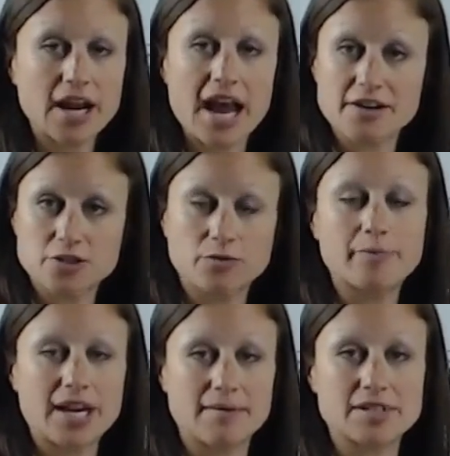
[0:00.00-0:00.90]
actual
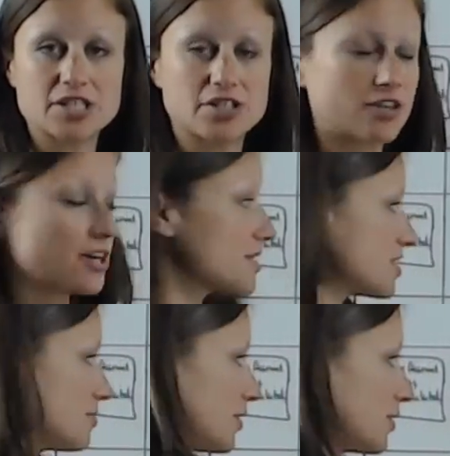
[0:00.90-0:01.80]
payments to your
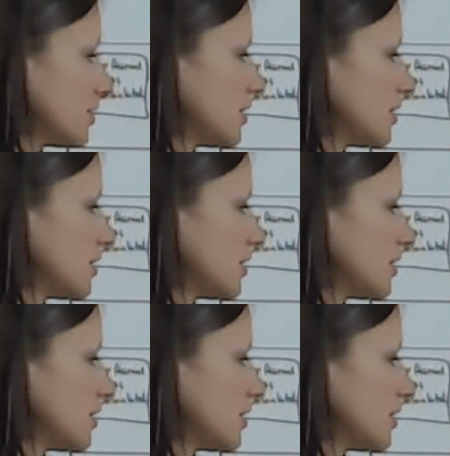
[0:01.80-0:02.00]
customer.